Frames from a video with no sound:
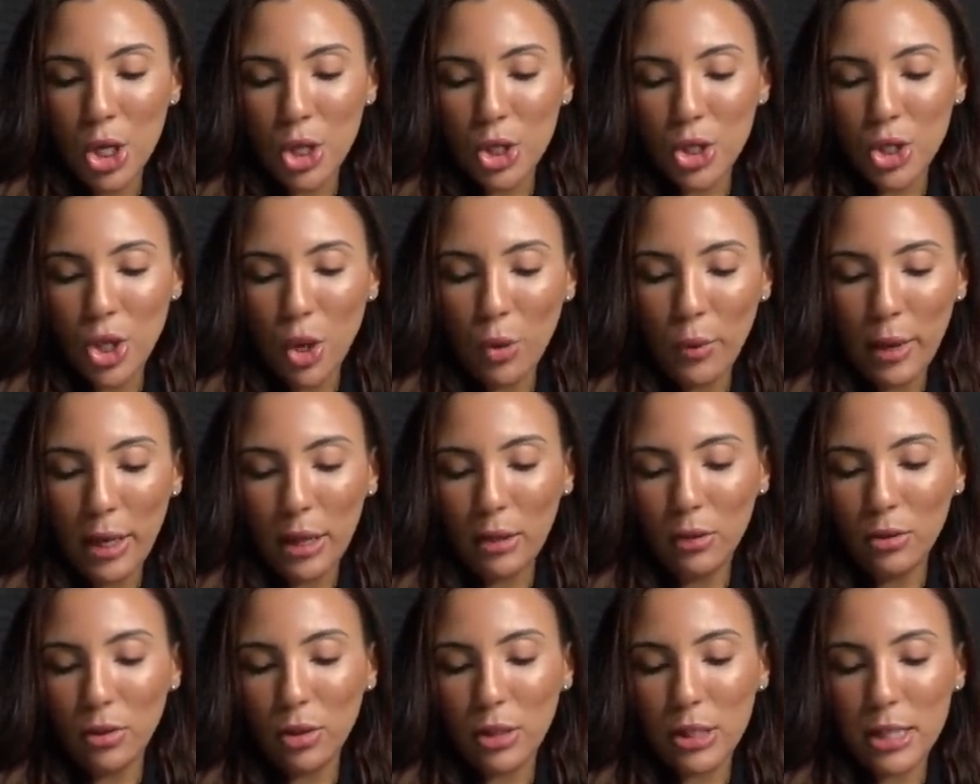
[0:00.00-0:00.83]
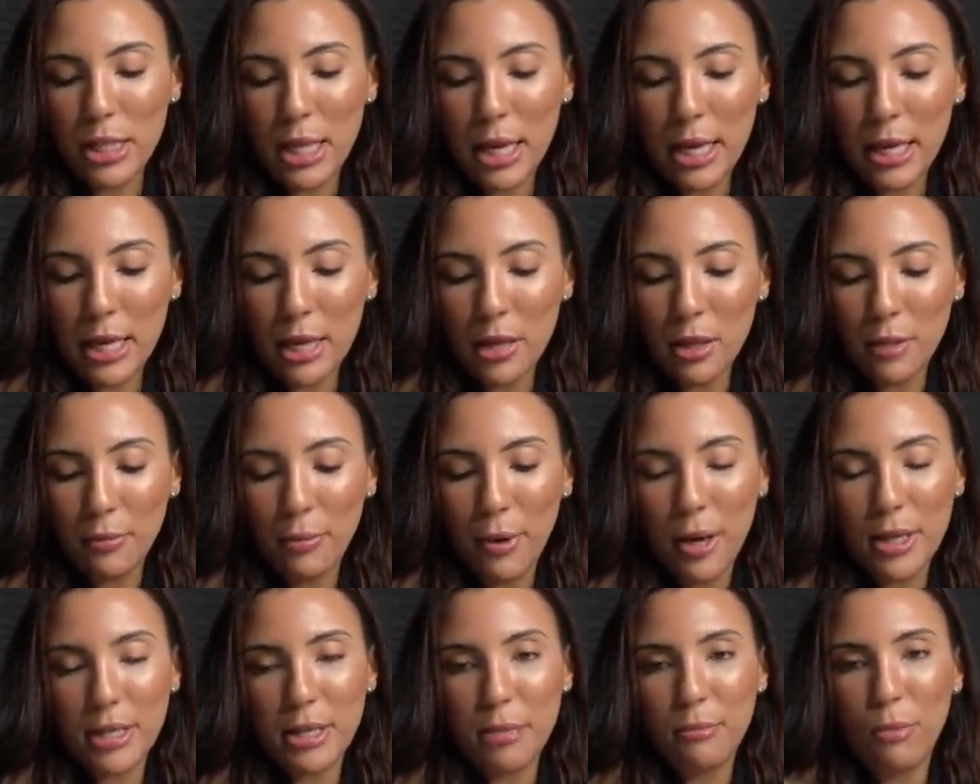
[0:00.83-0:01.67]
So it looks like in the
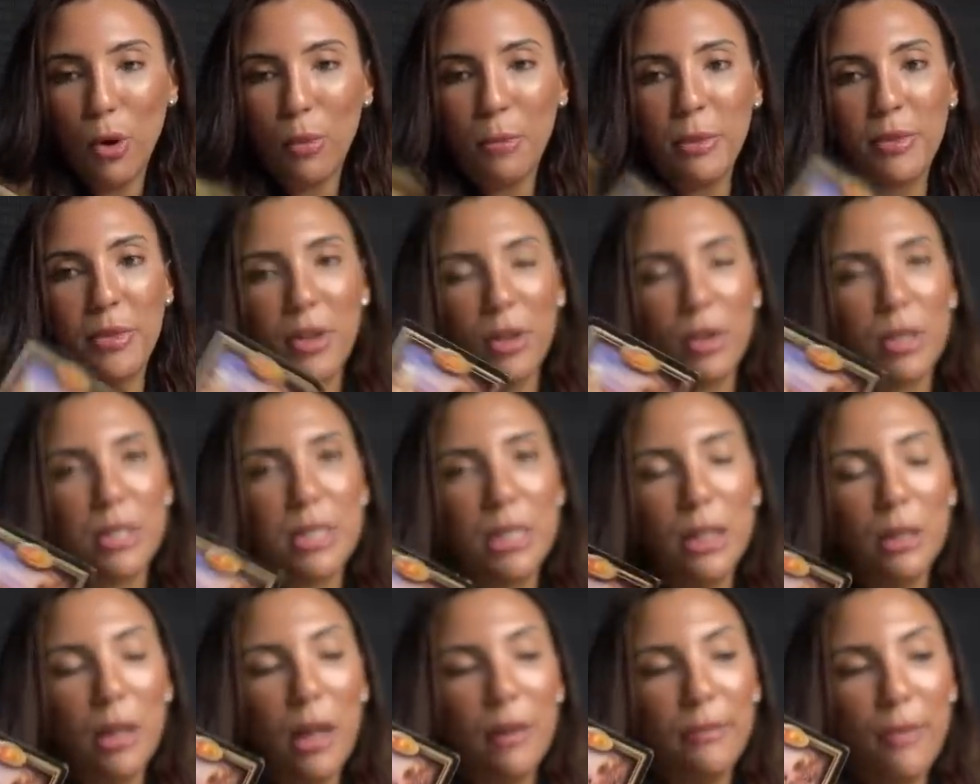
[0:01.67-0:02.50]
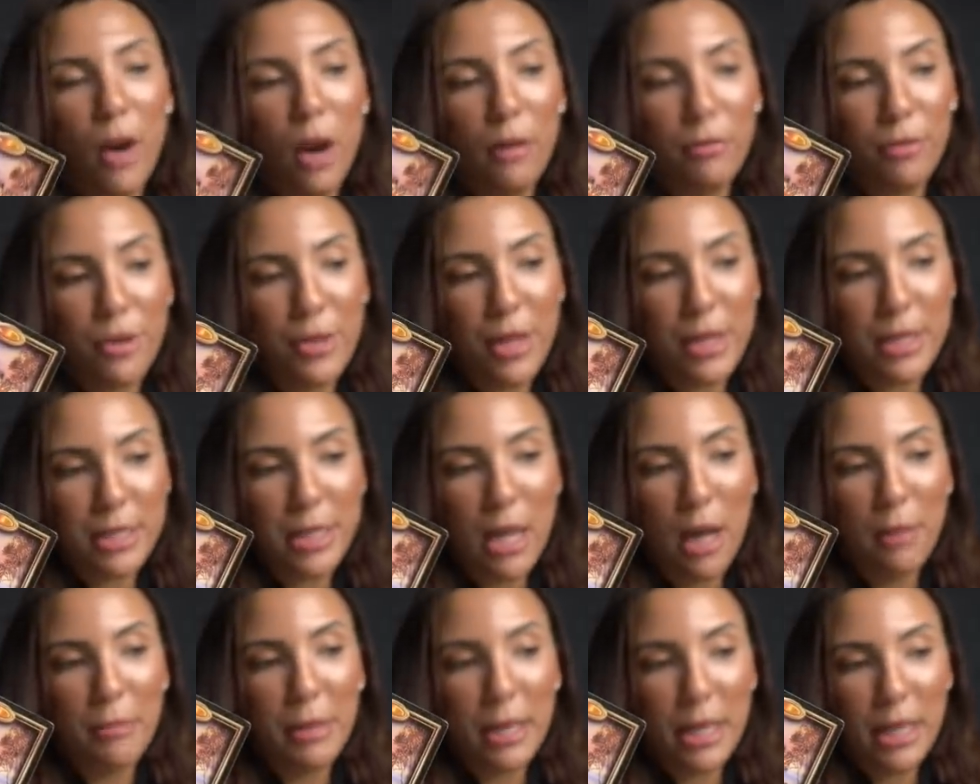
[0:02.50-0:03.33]
present moment, there is a love offer that's
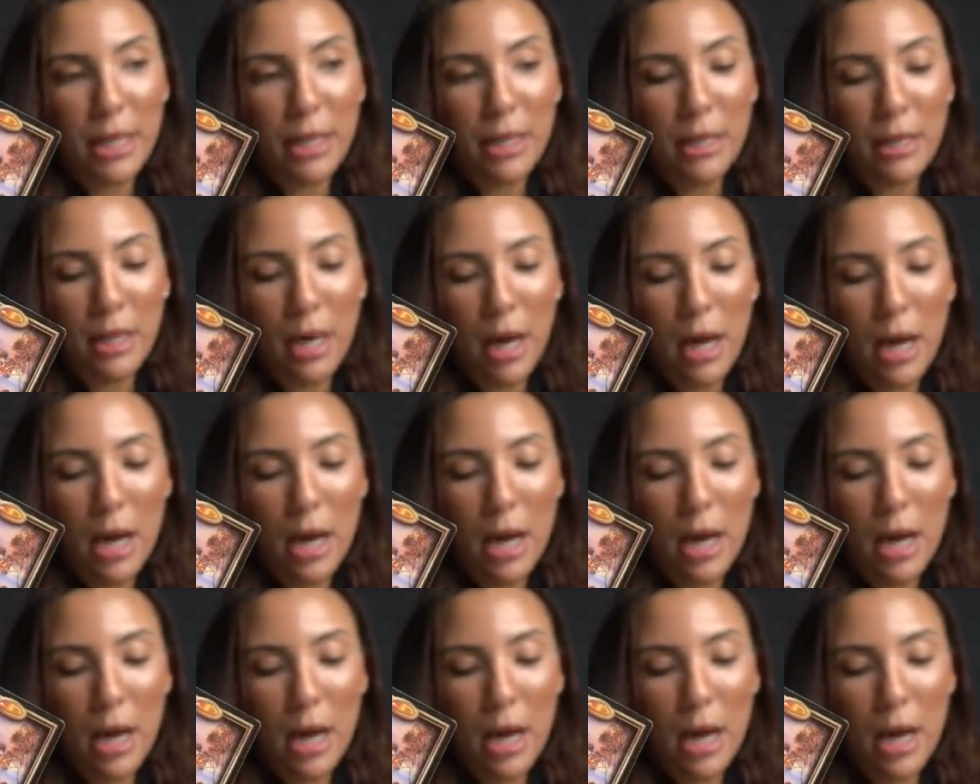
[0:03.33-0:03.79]
coming in.